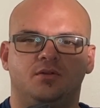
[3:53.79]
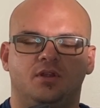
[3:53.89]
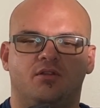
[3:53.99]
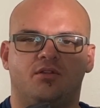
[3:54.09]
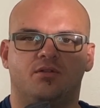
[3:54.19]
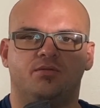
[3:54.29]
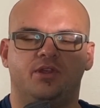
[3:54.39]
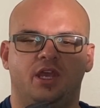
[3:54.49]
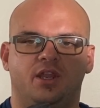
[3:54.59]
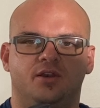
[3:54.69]
It's
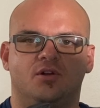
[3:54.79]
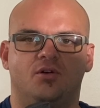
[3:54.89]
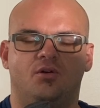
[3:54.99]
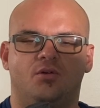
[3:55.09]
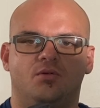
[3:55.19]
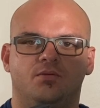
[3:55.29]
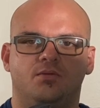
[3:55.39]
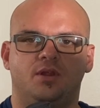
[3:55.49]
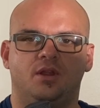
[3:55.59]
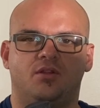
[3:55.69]
the end goal.
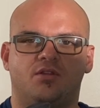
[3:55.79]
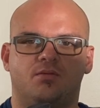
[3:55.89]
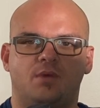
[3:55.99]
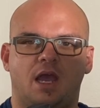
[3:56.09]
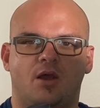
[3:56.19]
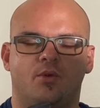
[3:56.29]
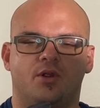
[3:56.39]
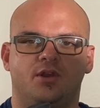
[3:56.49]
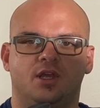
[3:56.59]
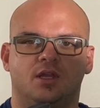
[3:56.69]
It's how we're
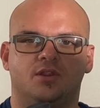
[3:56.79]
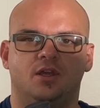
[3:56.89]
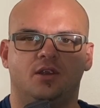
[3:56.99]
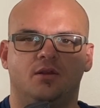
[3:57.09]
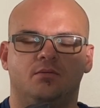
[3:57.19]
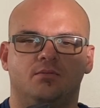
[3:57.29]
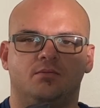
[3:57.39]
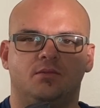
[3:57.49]
going to get there.